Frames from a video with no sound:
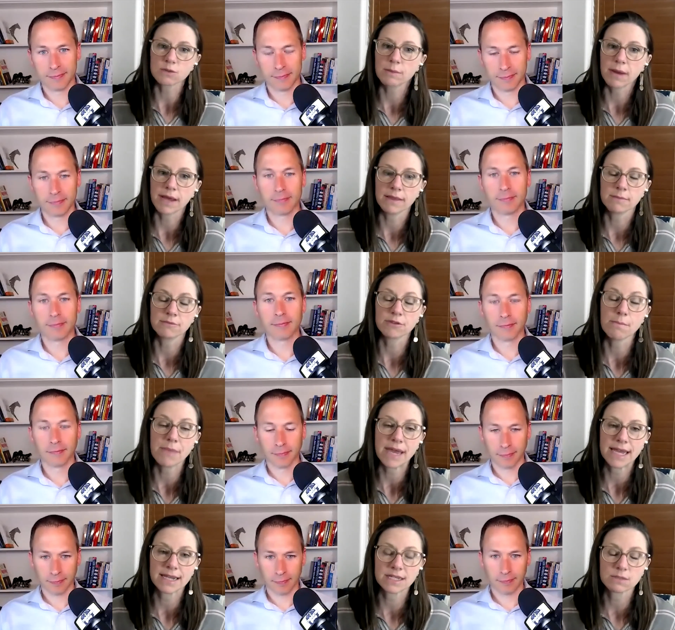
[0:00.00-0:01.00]
Speaker 1: We buy them from
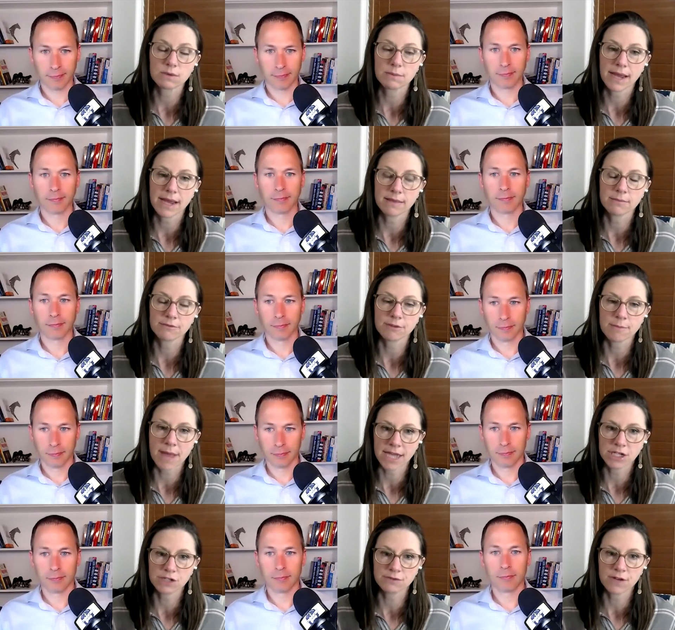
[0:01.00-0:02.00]
banks. We buy them from
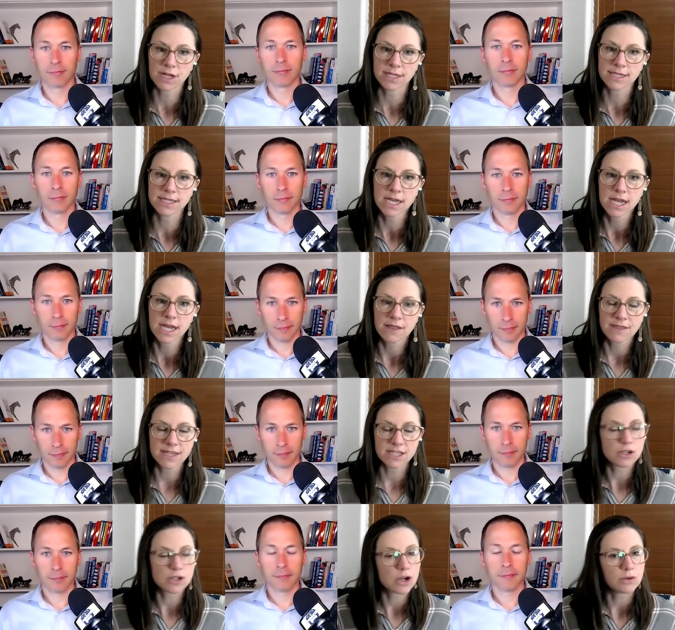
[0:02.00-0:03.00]
hedge funds.
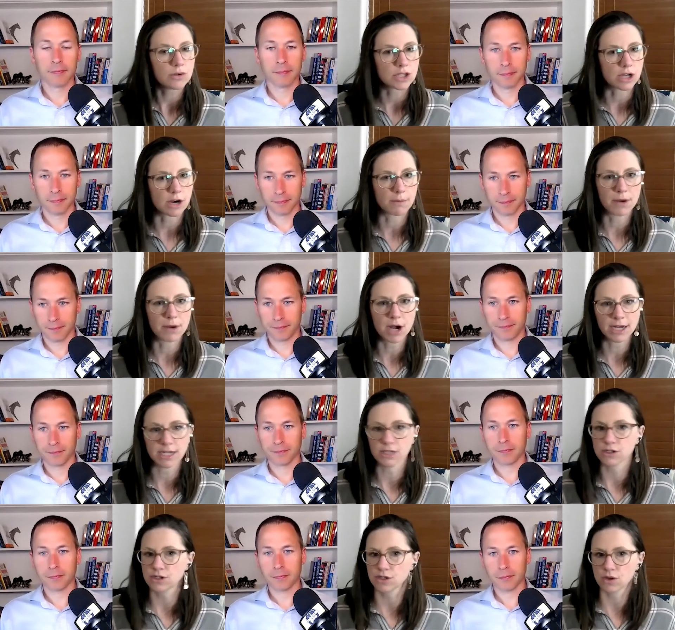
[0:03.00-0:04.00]
These notes are bought
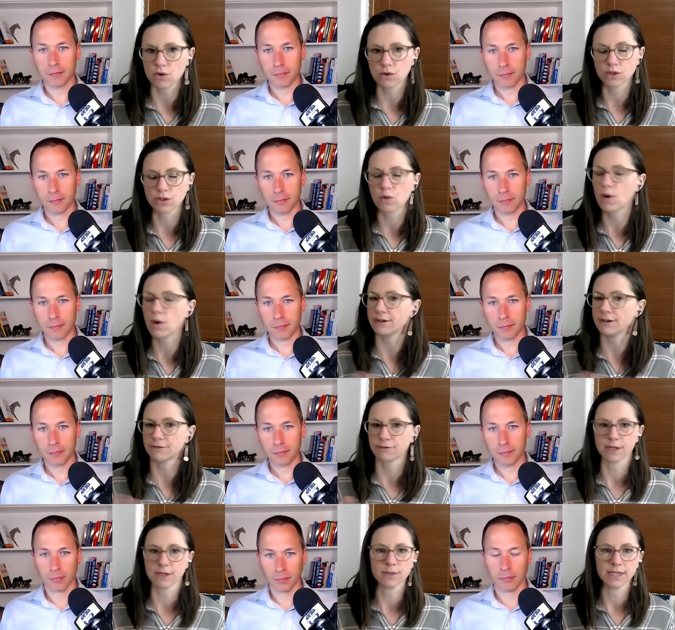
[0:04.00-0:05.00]
and sold quite
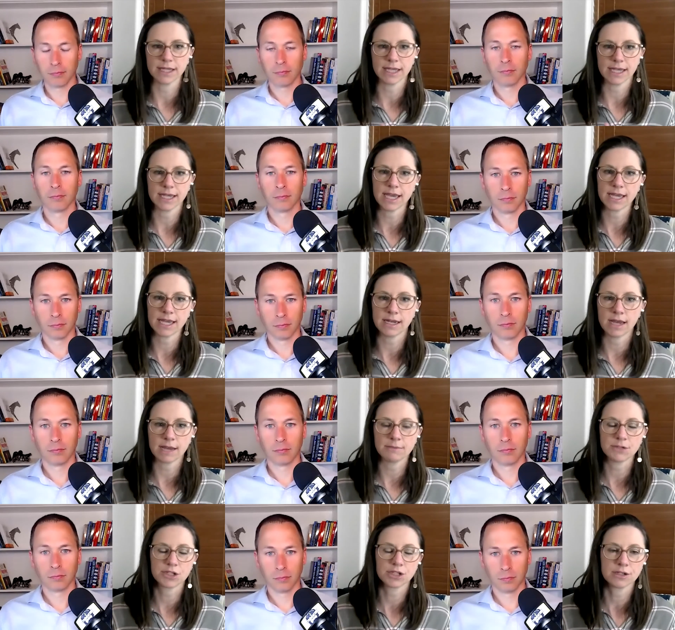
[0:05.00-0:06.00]
frequently. And
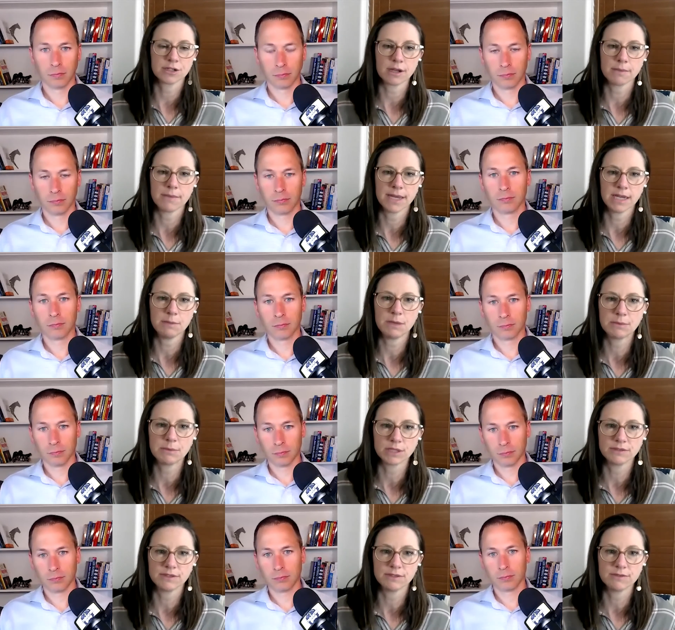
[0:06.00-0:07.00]
I'm sure many people
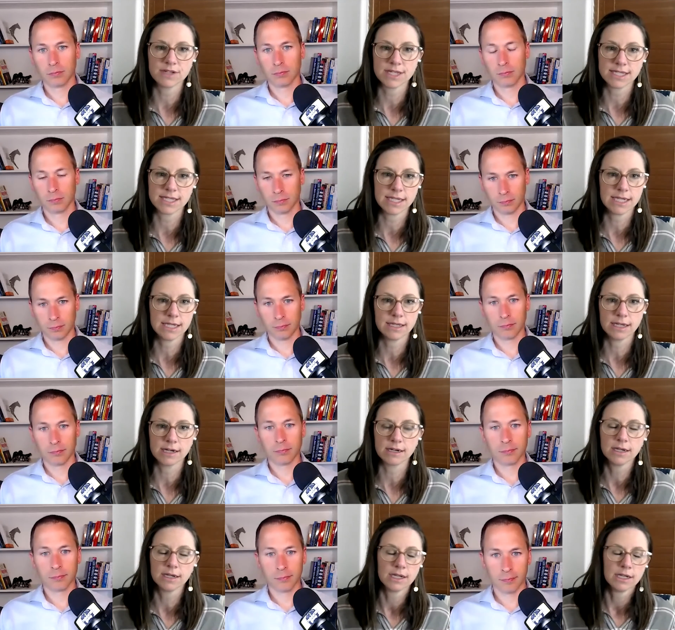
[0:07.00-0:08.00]
have even seen
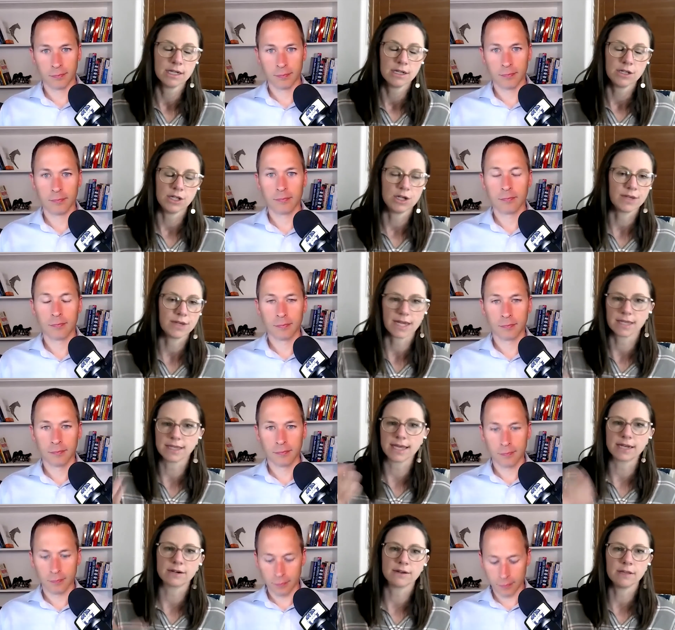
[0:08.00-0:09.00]
their, you know, get a
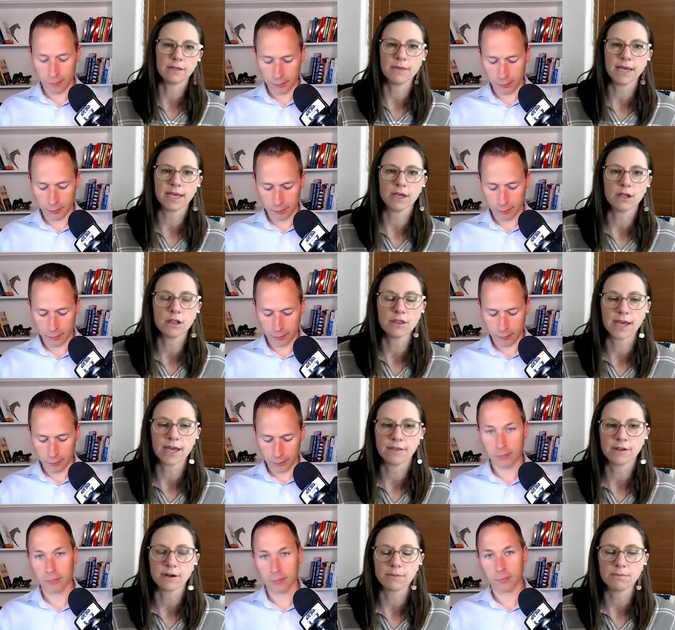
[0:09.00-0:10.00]
letter in the mail
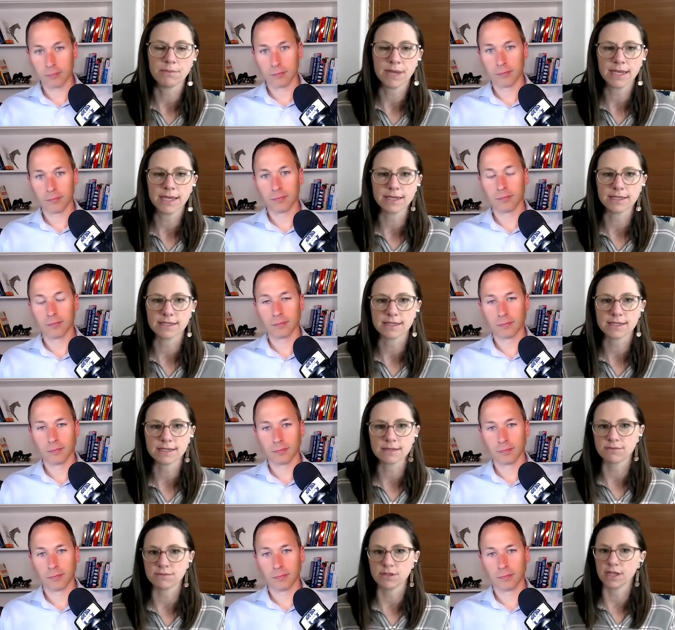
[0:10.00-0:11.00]
that their bank
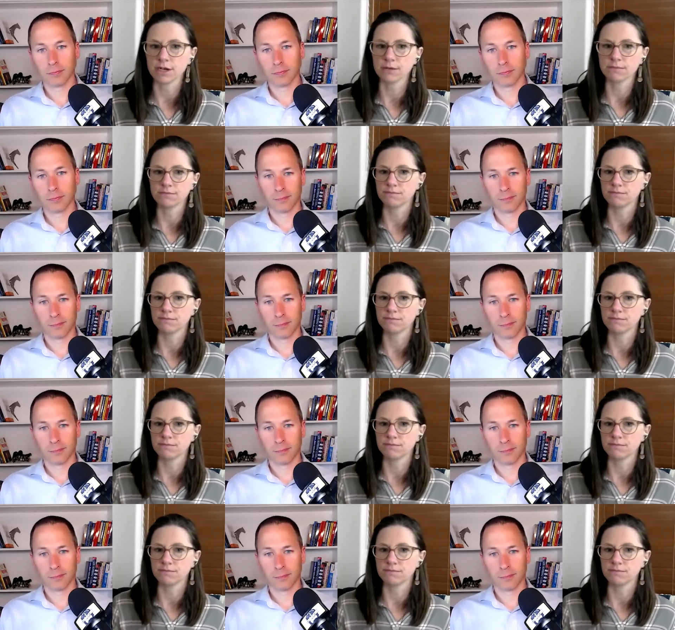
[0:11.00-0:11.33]
is, their